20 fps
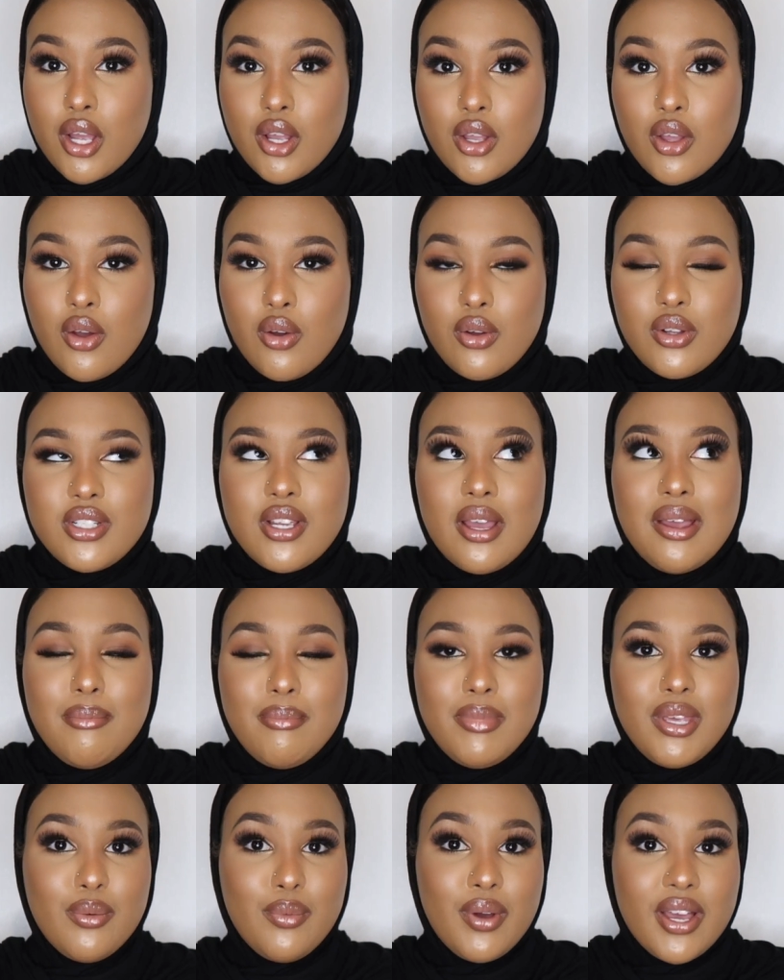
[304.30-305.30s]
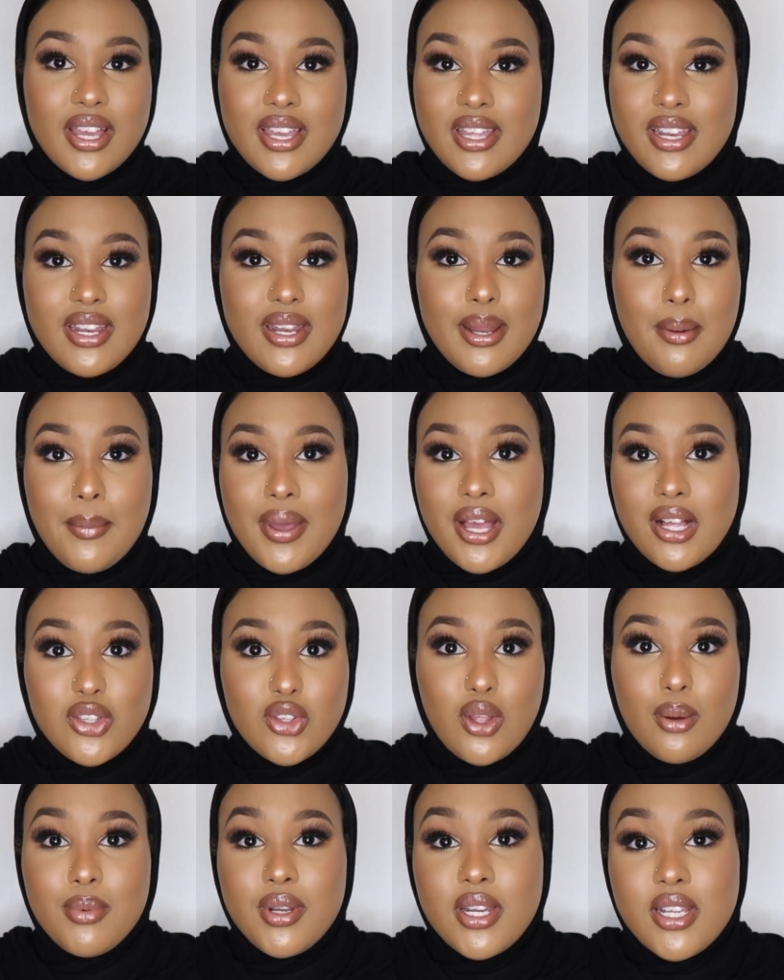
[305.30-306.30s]
a coach and me working in a male
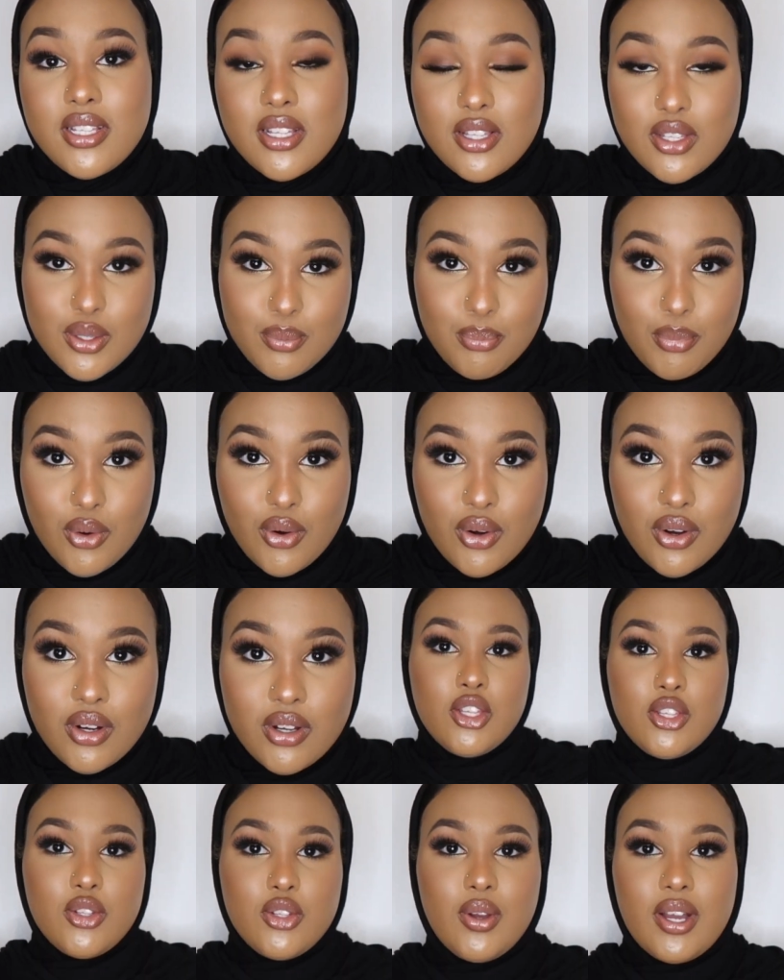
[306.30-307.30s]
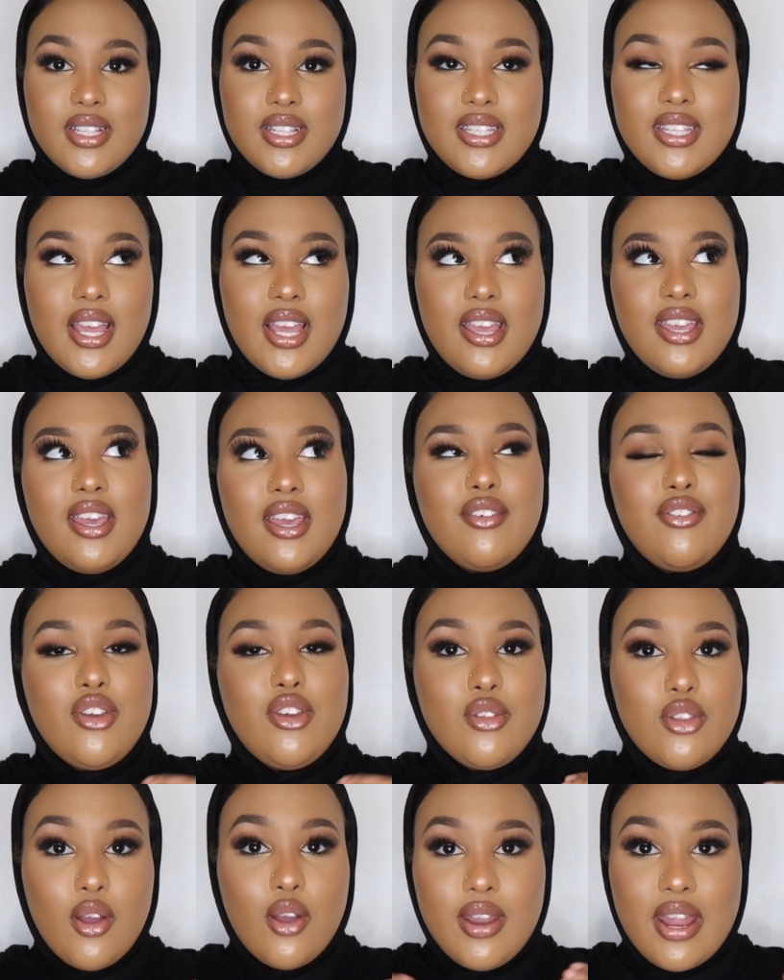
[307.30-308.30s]
dominated sport. So I'd say if
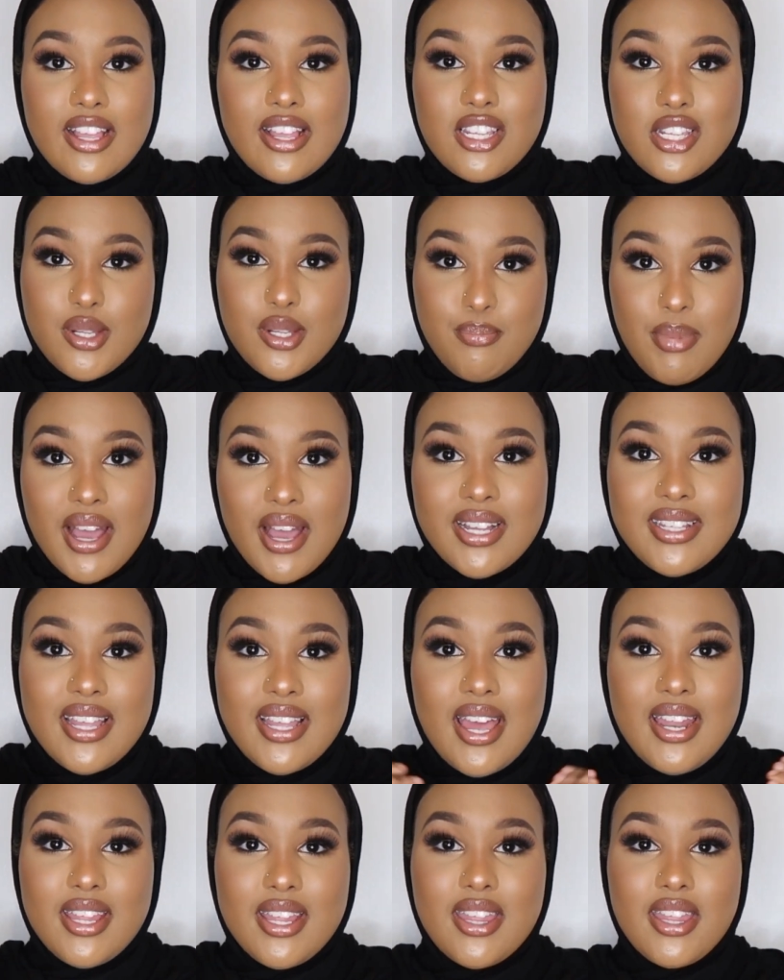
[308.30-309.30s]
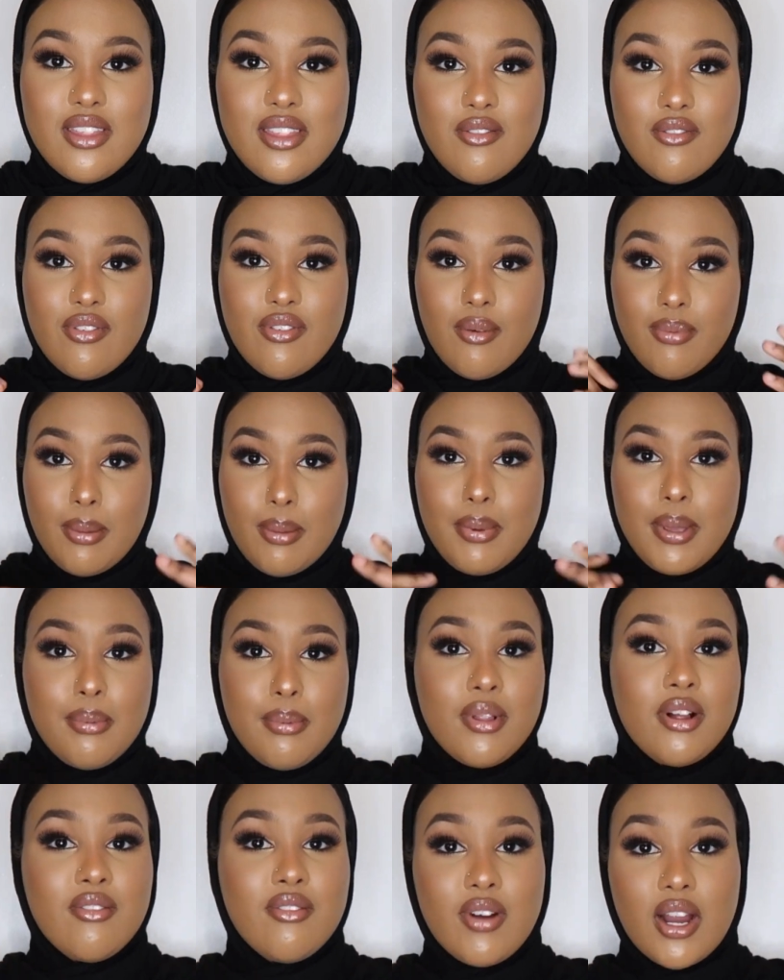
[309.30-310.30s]
you don't expect anything from the
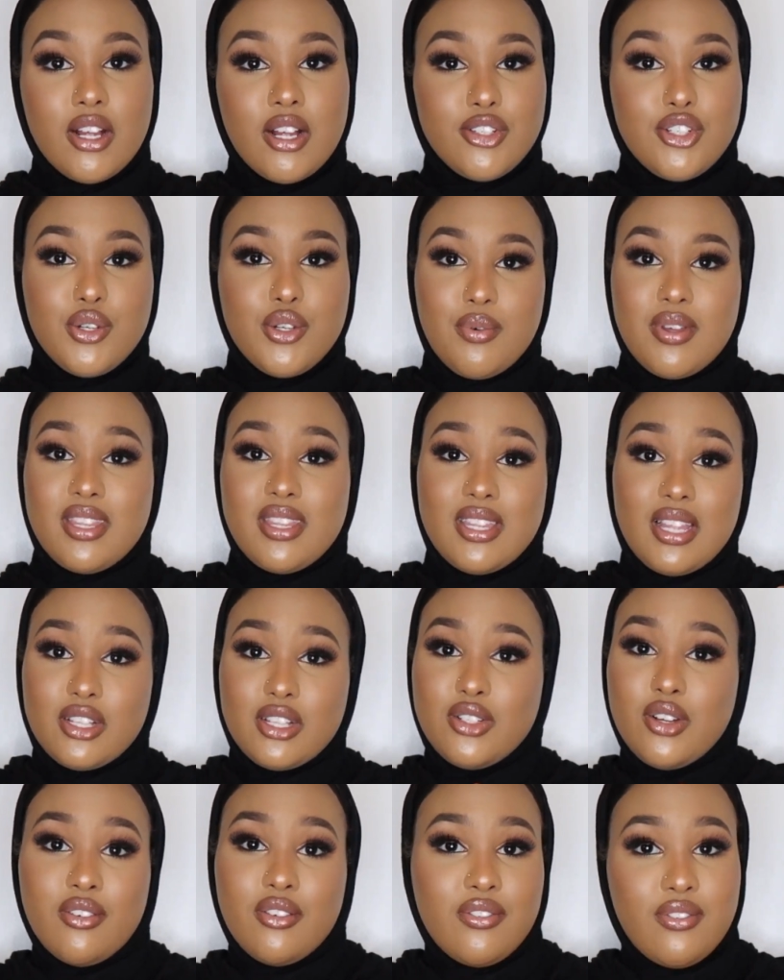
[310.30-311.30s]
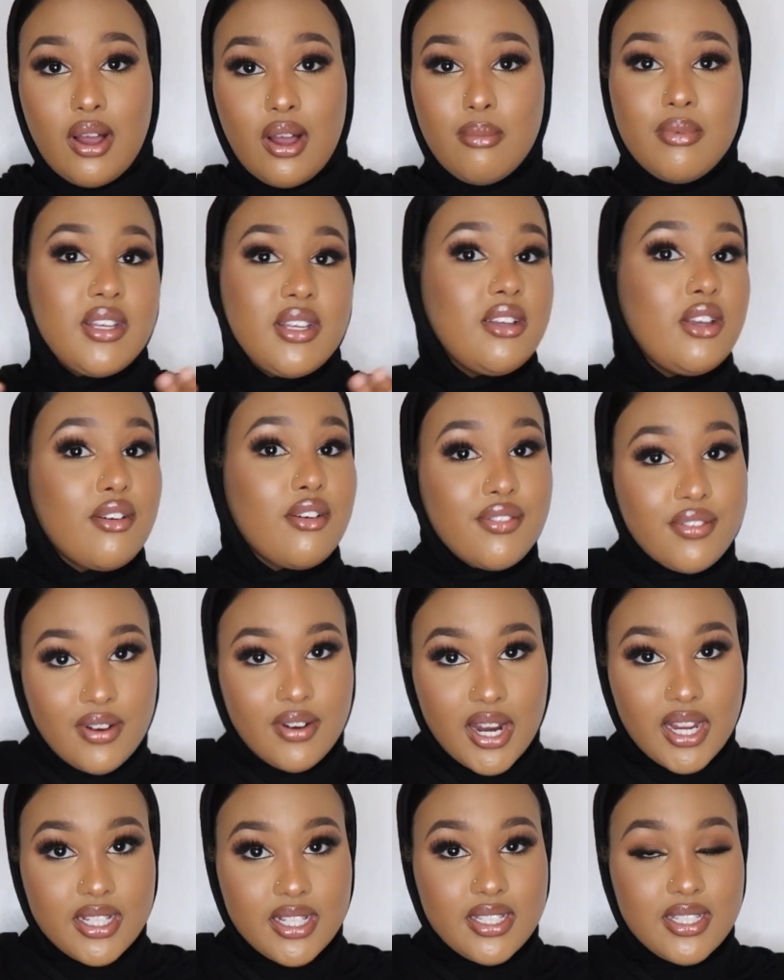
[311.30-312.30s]
people around you, whether that's your family, your
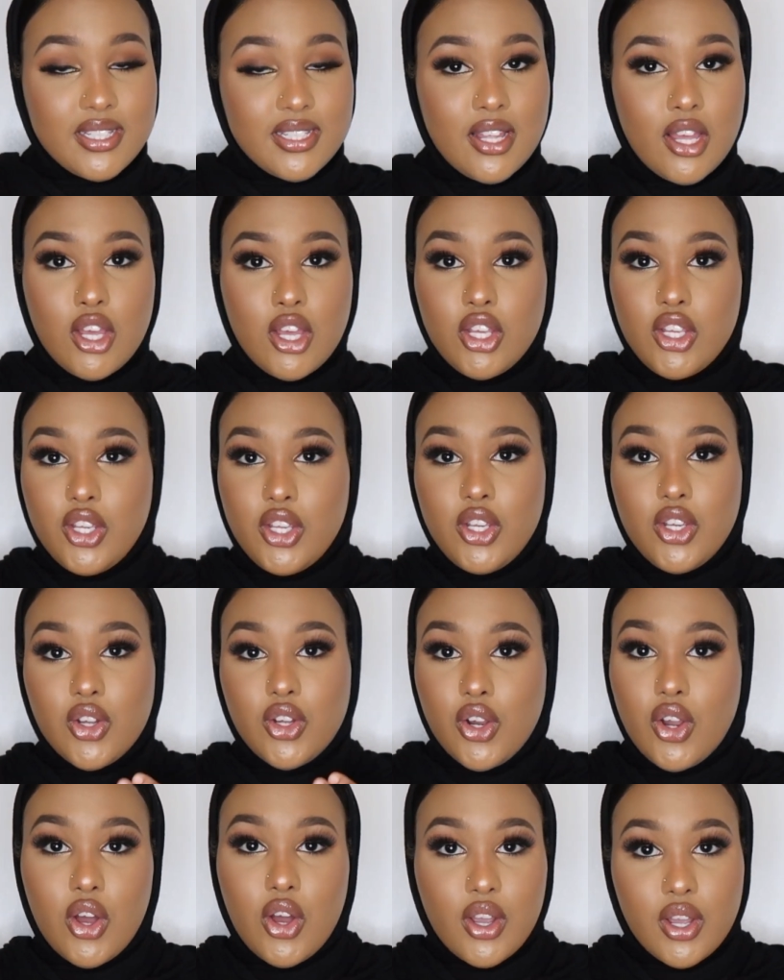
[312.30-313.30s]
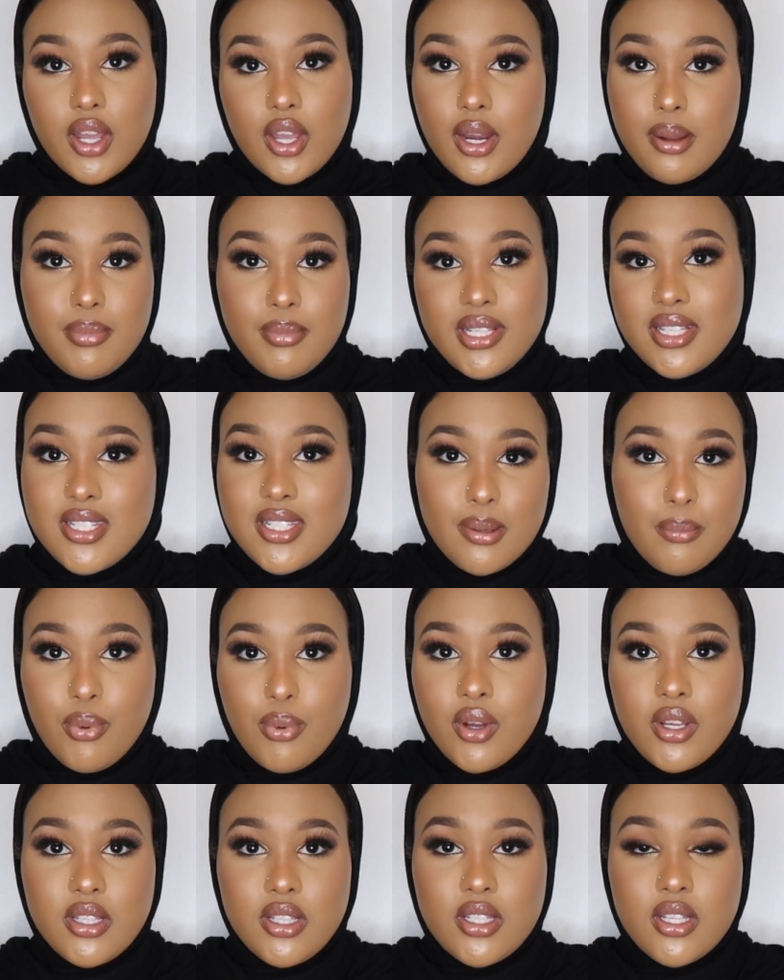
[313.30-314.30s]
friends, you're not gonna be
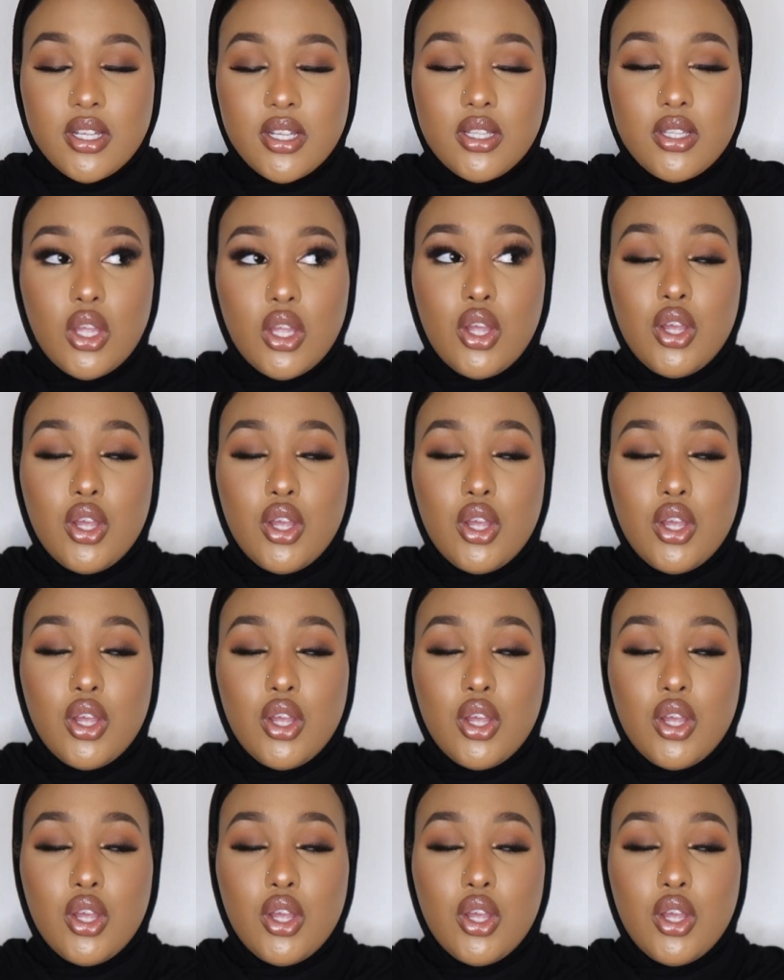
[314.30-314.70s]
disappointed.